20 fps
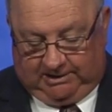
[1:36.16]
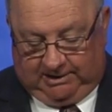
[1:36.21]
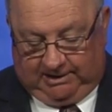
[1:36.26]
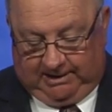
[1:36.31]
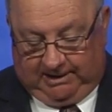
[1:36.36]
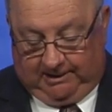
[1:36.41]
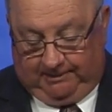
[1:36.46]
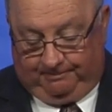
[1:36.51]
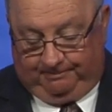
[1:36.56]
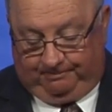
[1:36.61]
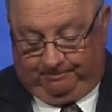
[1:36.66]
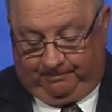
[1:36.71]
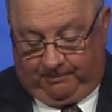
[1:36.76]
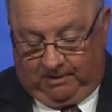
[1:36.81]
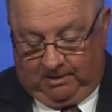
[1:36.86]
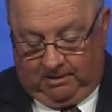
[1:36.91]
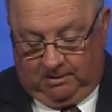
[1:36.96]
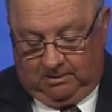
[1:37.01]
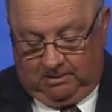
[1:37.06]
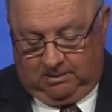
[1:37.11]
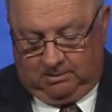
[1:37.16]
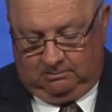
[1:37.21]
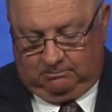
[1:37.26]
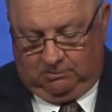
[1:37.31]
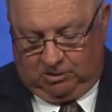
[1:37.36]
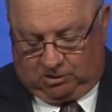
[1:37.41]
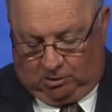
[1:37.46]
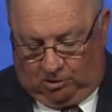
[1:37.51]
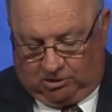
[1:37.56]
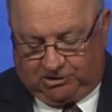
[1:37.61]
unto him,
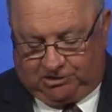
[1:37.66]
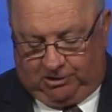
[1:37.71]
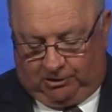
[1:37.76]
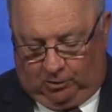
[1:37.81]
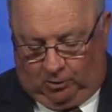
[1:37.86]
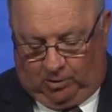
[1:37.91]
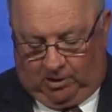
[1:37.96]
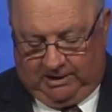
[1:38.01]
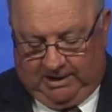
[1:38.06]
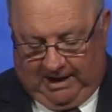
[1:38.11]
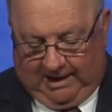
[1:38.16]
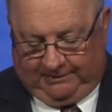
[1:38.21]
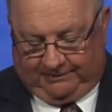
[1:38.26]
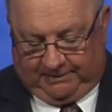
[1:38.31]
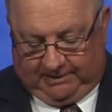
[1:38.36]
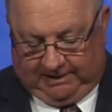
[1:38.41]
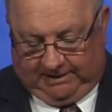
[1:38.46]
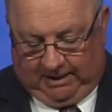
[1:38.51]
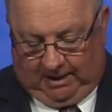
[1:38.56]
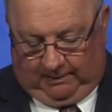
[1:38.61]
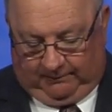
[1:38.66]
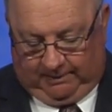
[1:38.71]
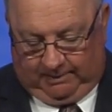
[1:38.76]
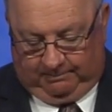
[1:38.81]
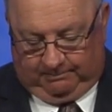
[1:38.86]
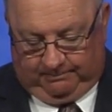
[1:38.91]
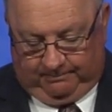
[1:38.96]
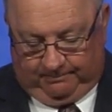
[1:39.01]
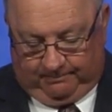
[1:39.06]
because the Lord hath need of him.